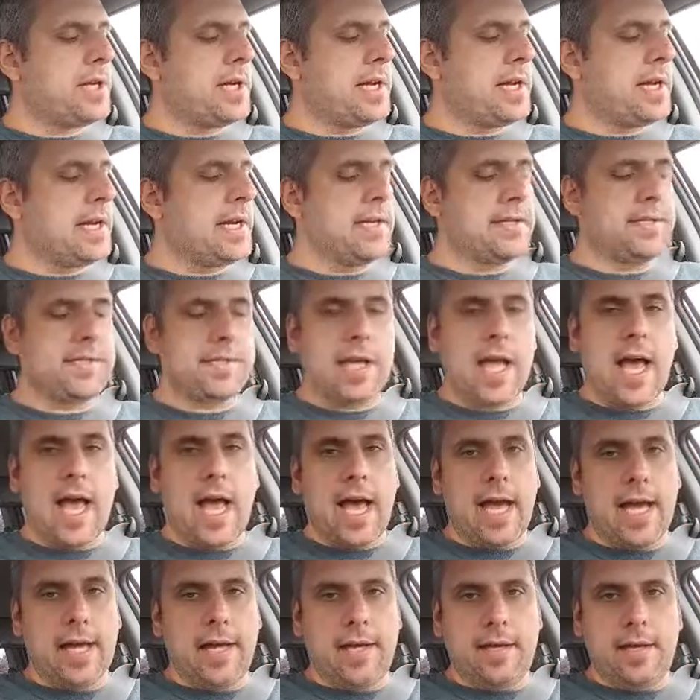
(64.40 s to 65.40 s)
and a
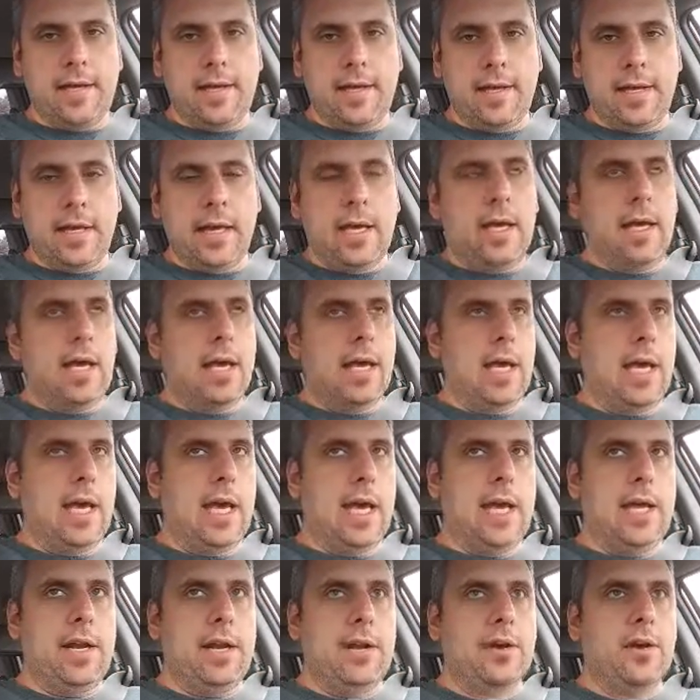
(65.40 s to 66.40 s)
sign.
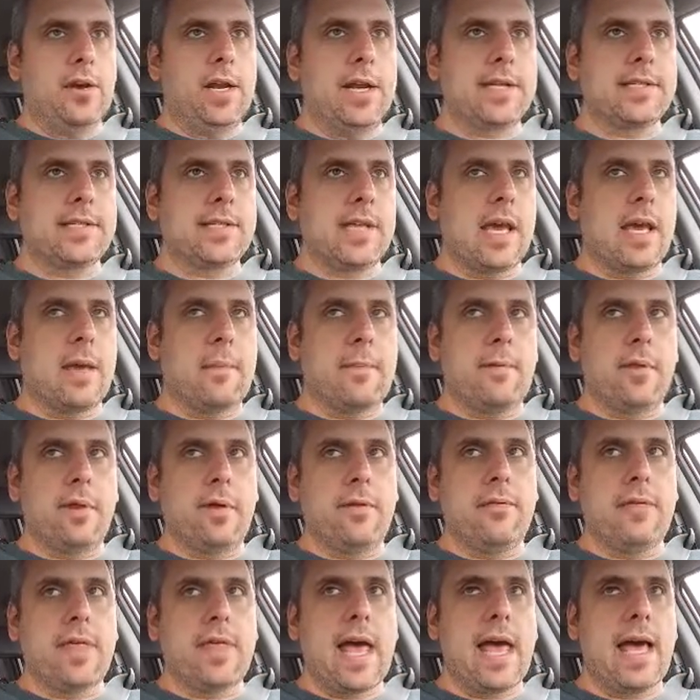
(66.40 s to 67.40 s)
And a good example
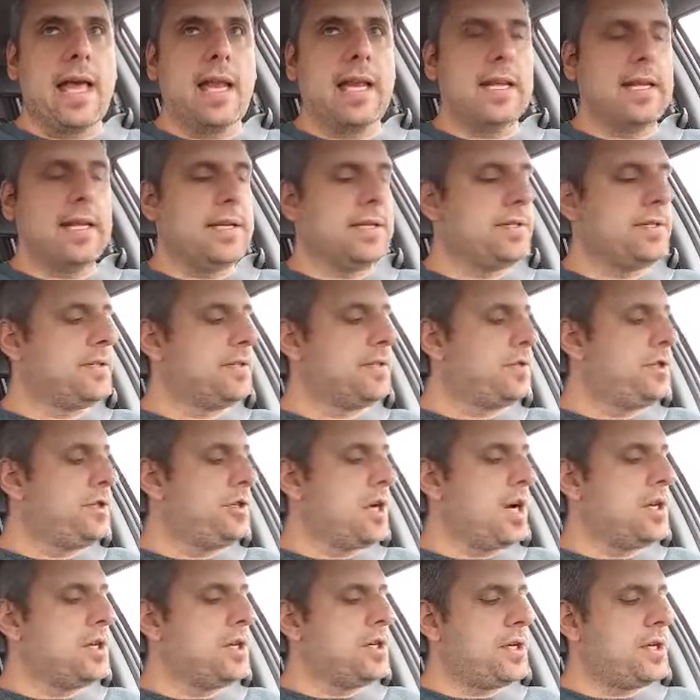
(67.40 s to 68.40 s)
of that is
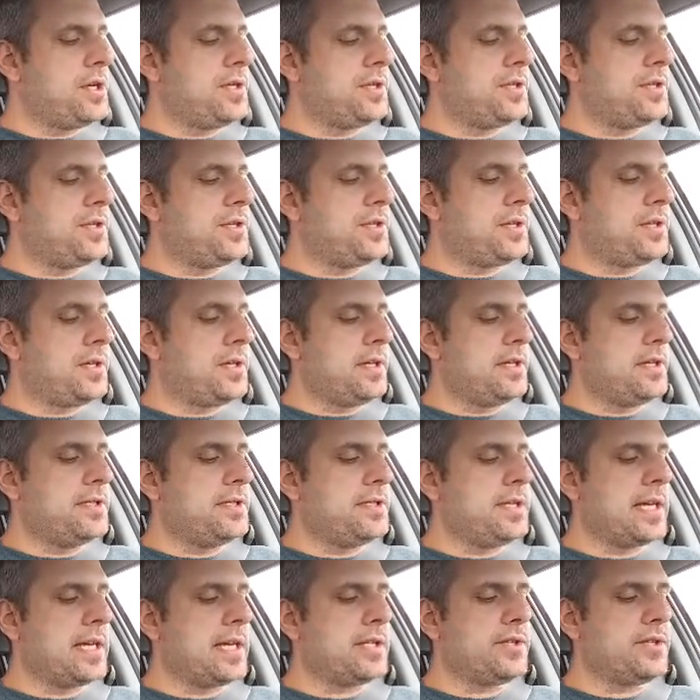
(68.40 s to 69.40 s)
Judges
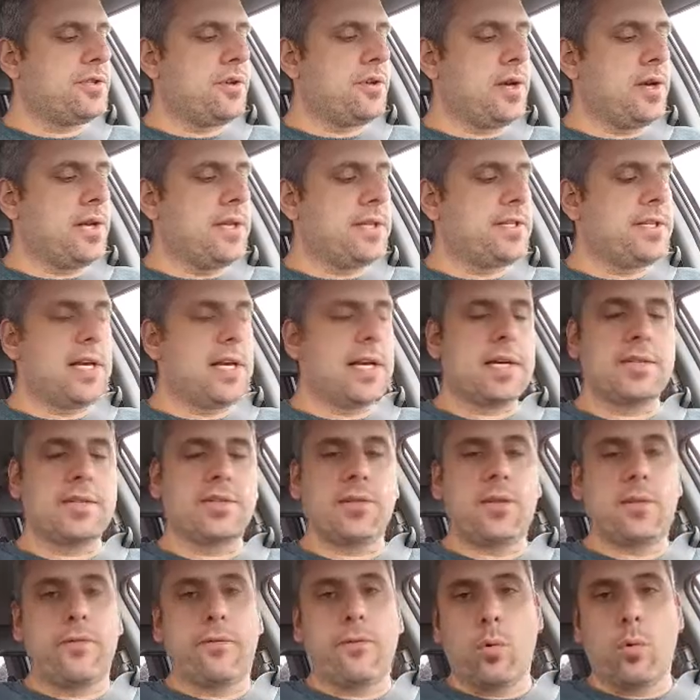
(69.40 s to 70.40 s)
6:36
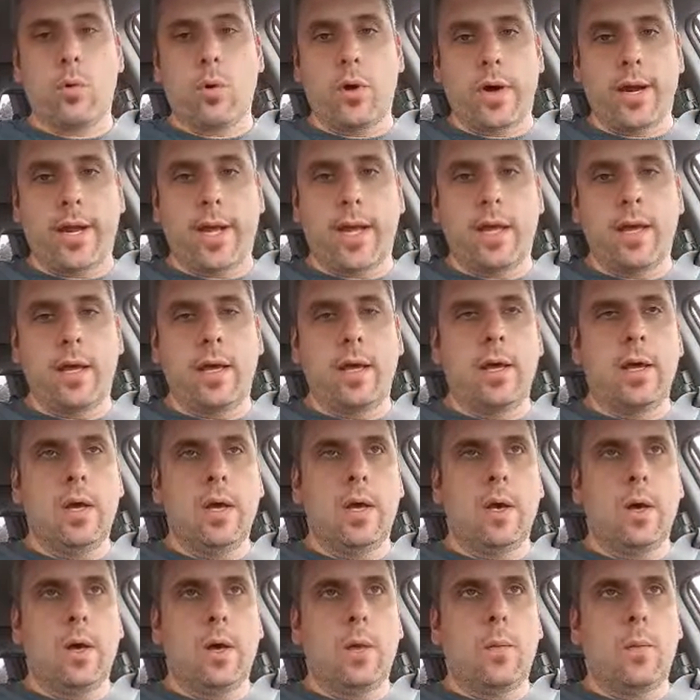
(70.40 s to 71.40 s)
to 40,
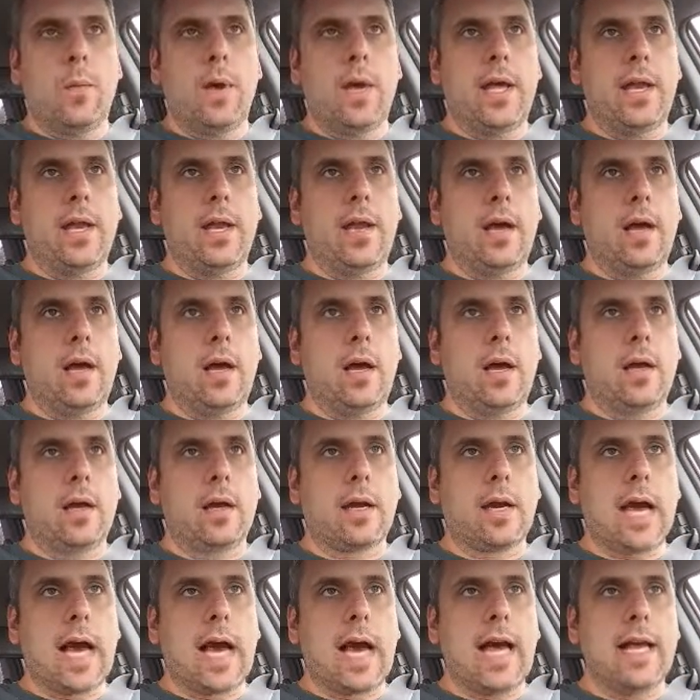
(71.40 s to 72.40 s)
when uh,
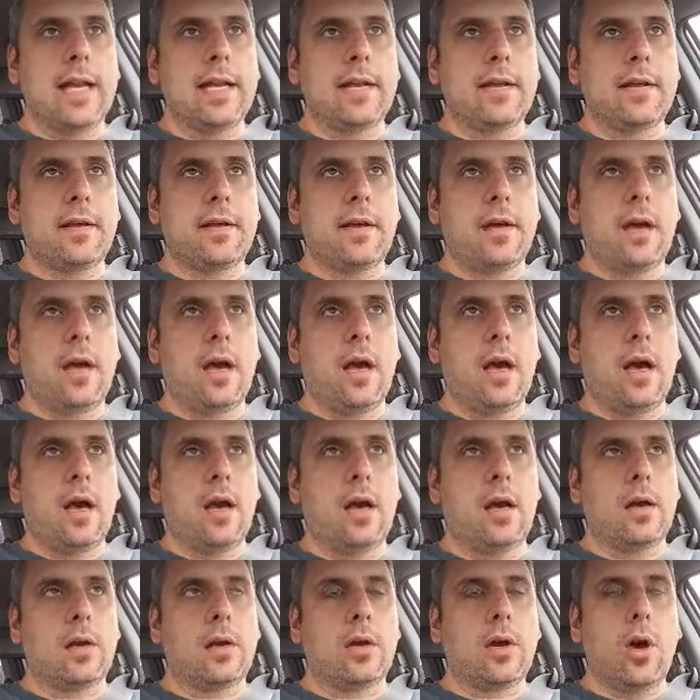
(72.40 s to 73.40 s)
God
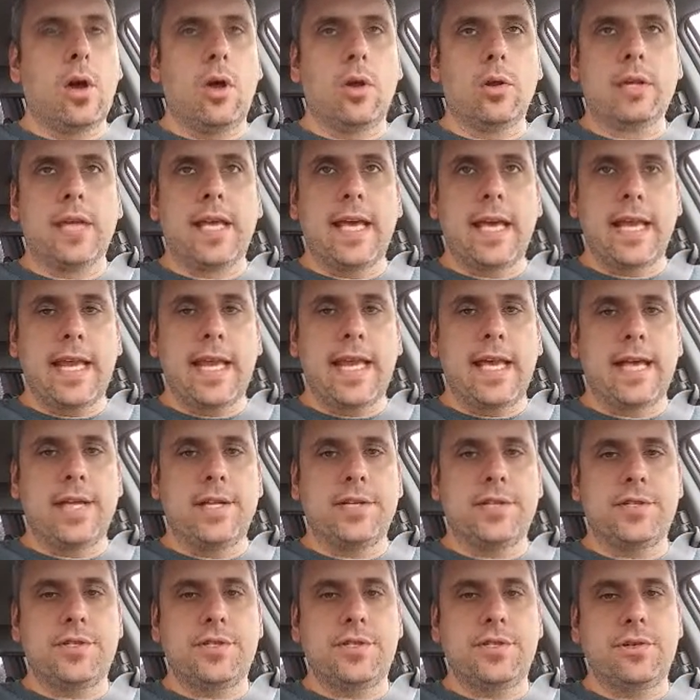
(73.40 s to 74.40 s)
uh, called
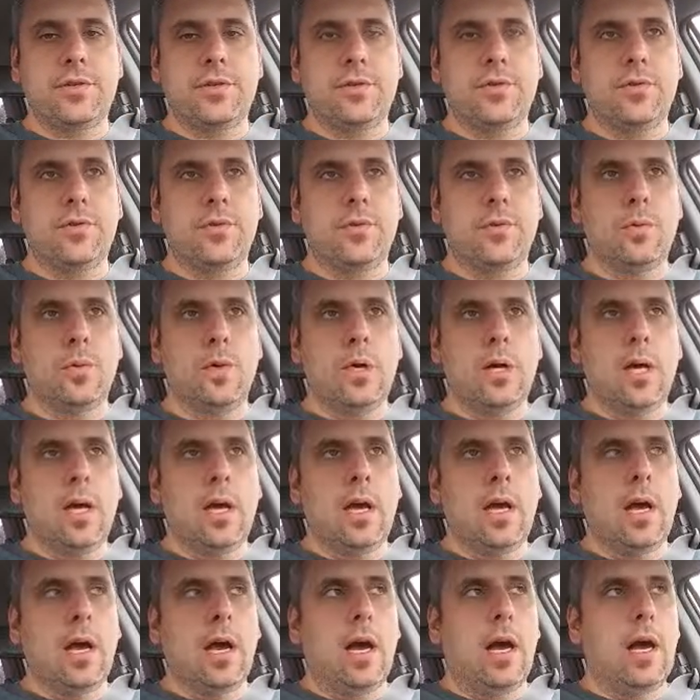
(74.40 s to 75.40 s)
Gideon to
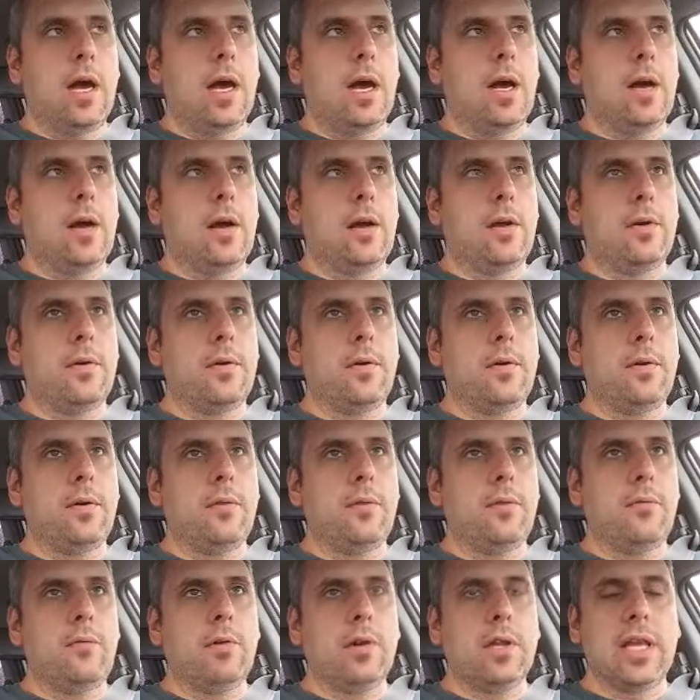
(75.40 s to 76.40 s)
uh,
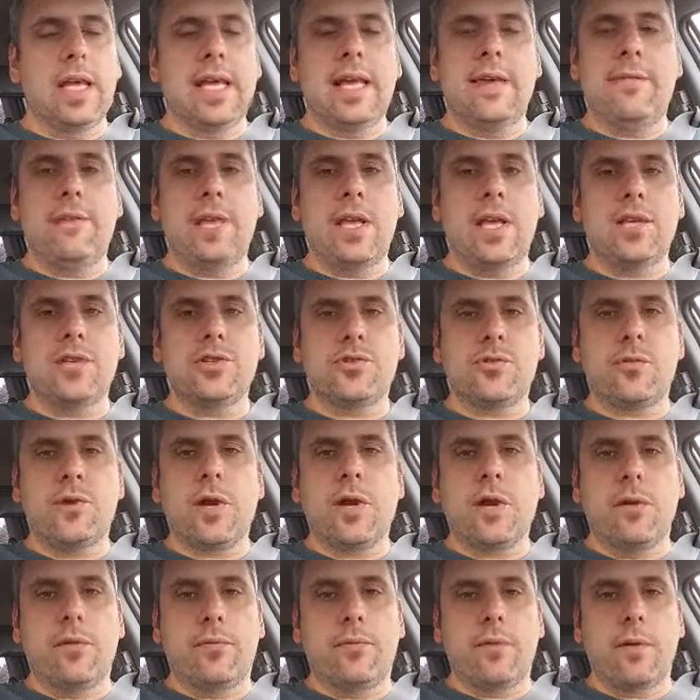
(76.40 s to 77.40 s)
relieve
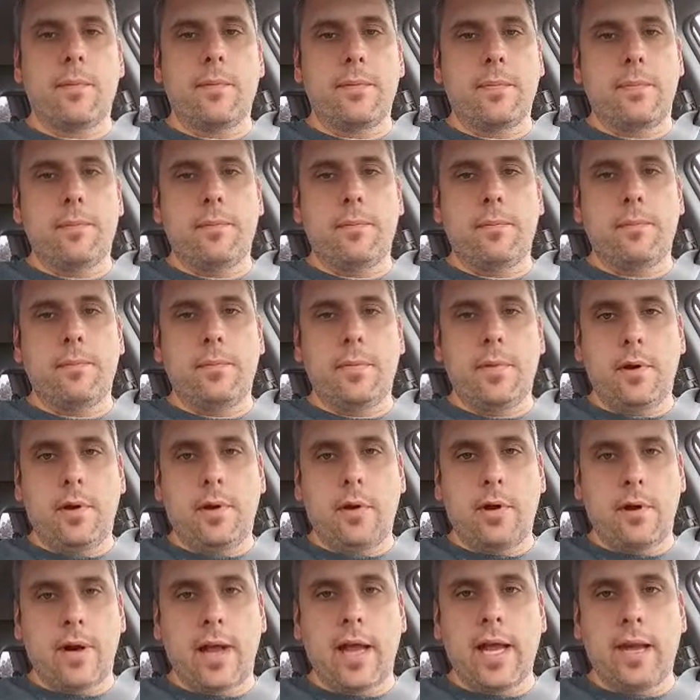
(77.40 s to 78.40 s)
Israel from
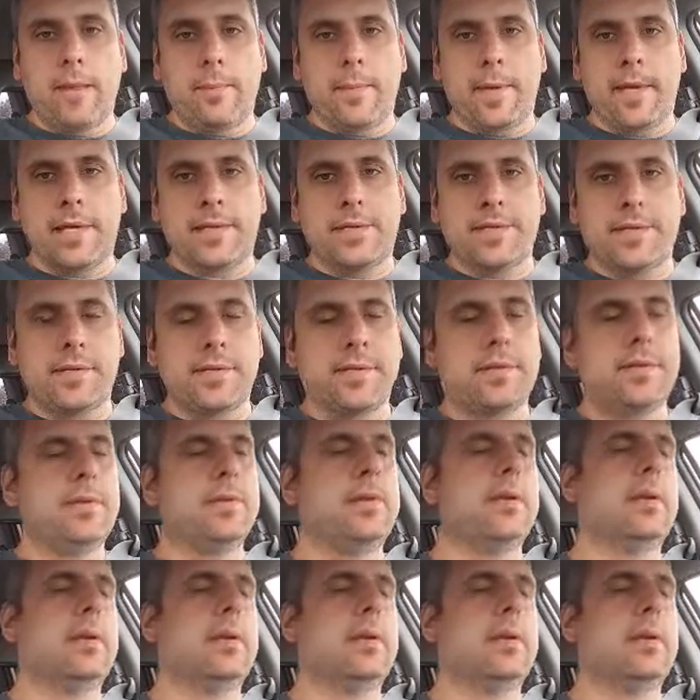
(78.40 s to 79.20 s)
her enemies,